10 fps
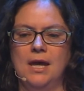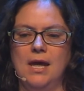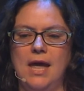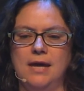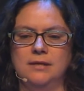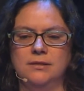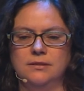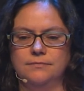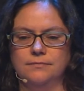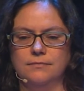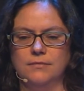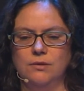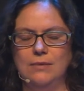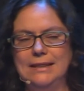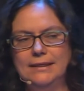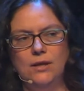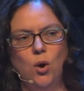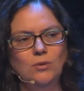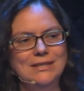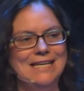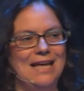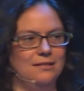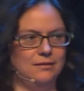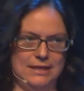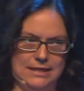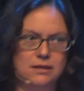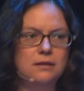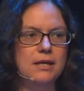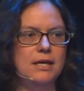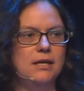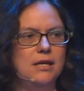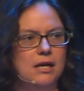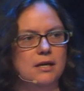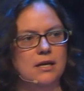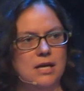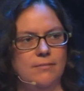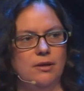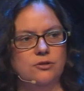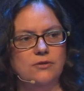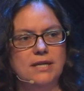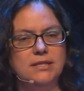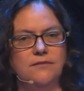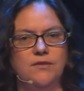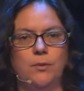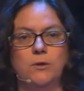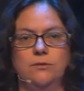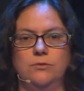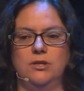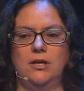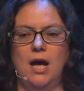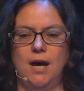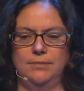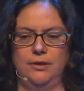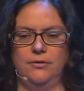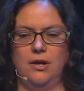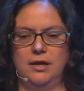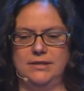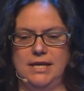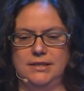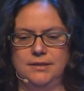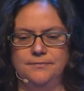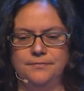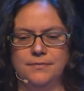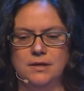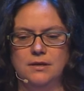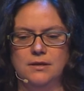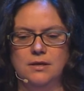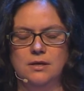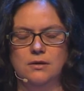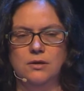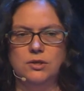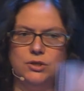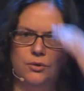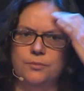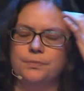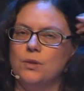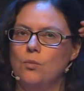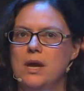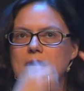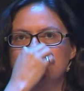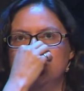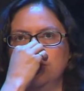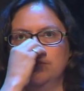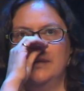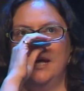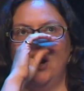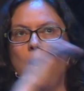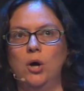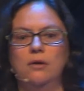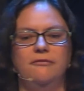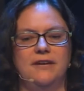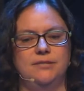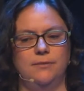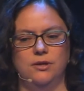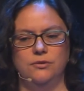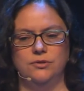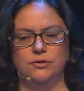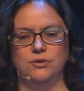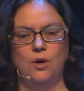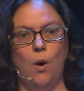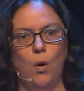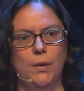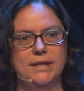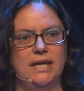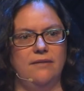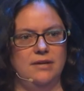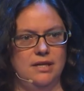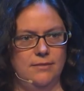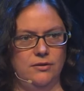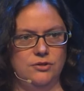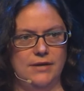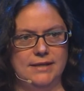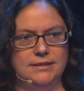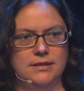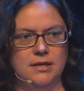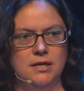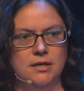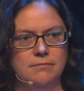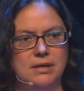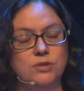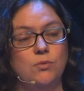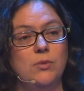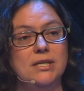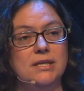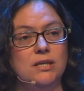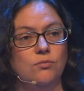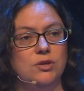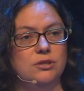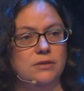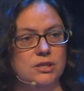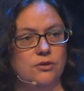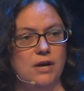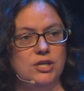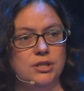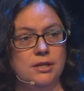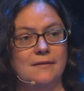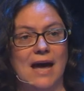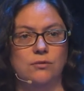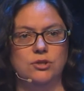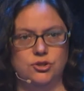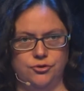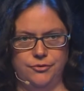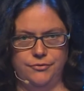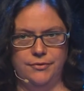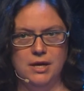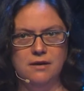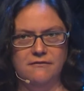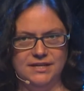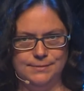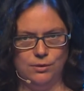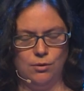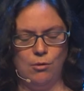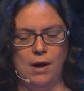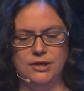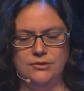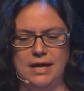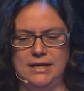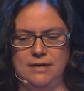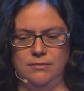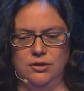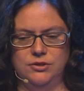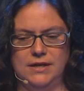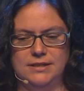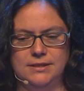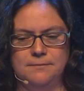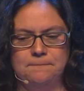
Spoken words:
And we only legally needed an email address if the person was going to upload content. So we had assumed that all Facebook users always have an email address, because when we did the original integration, that was true. Facebook required you had an email address.